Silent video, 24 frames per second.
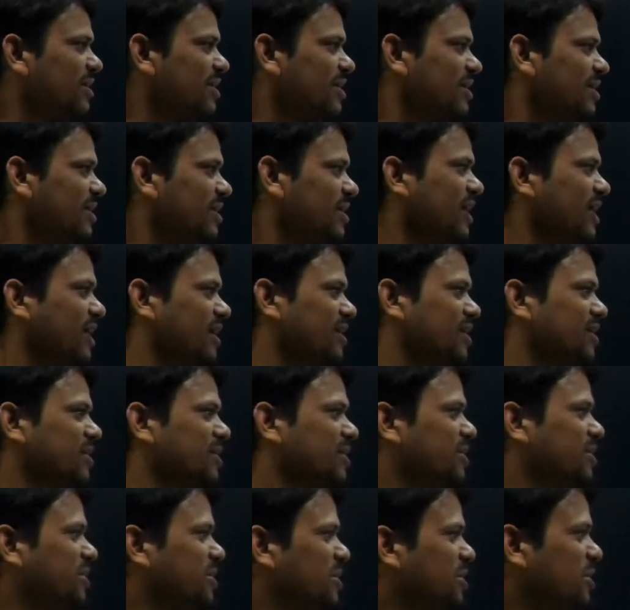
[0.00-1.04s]
Yeah.
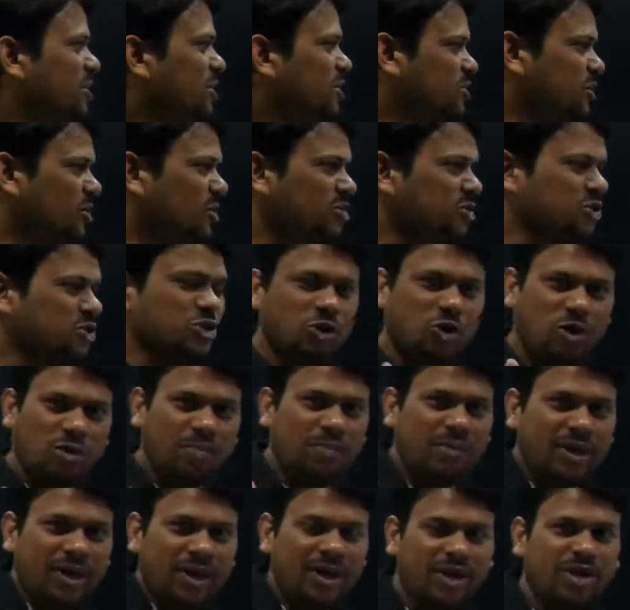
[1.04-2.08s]
So show
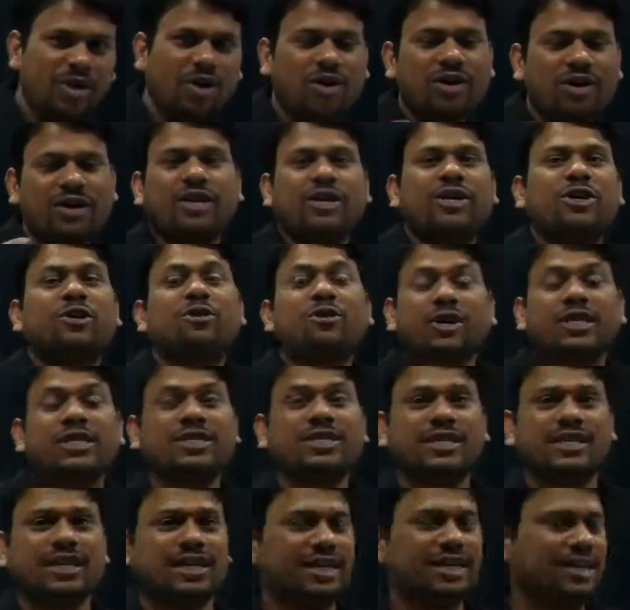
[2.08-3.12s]
me your
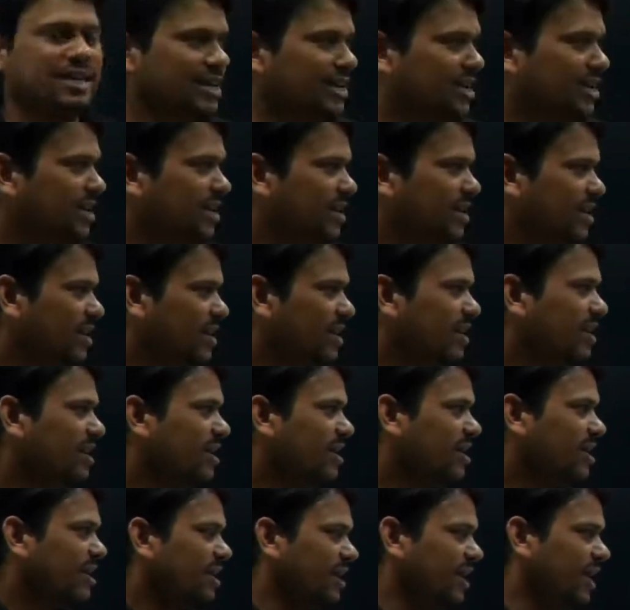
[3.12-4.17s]
curiosity.
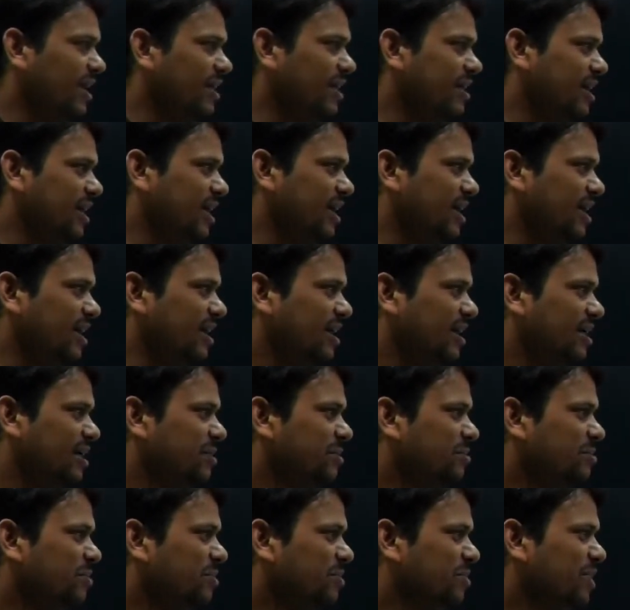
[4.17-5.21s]
Like
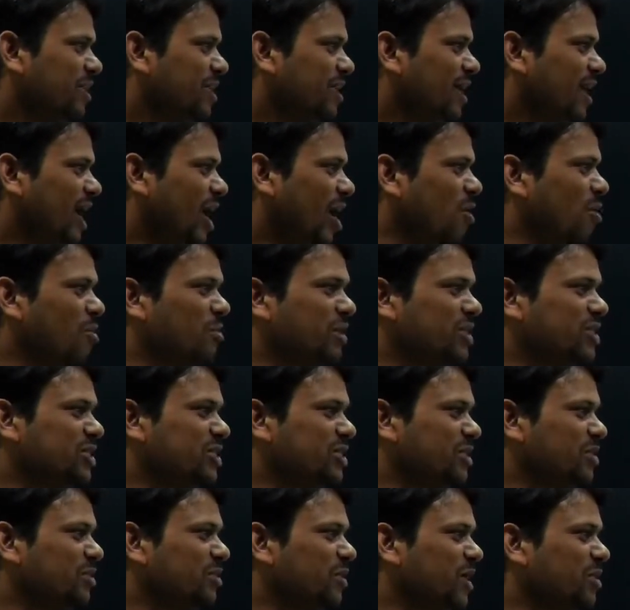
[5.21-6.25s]
how much
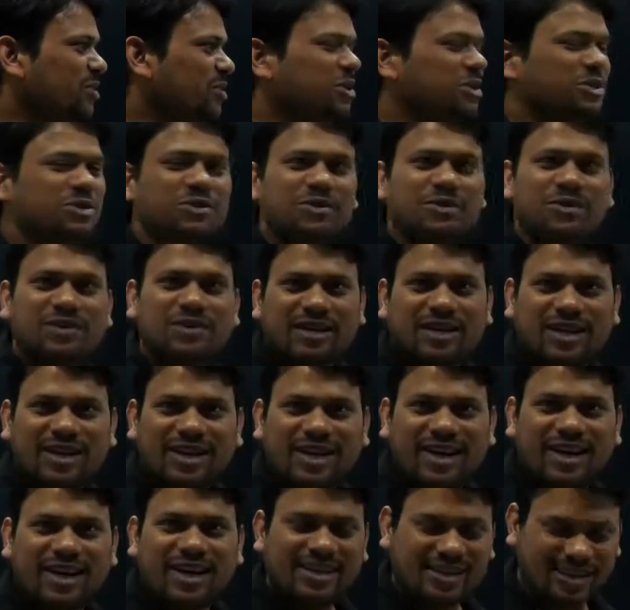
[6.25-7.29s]
you are going to,
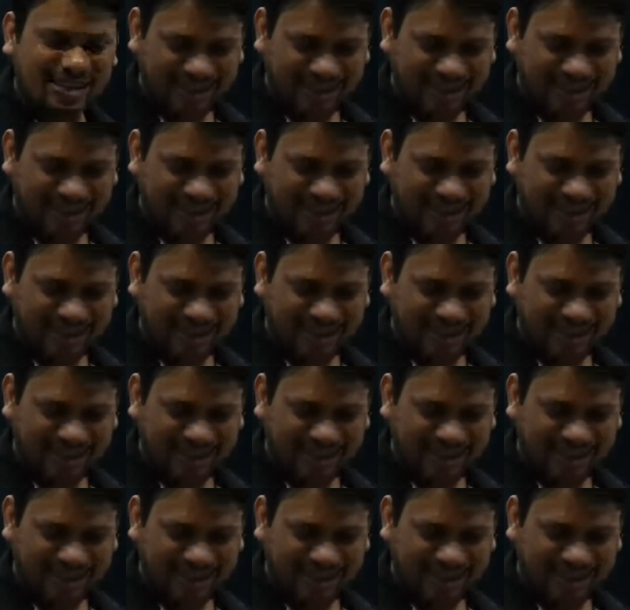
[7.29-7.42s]
like,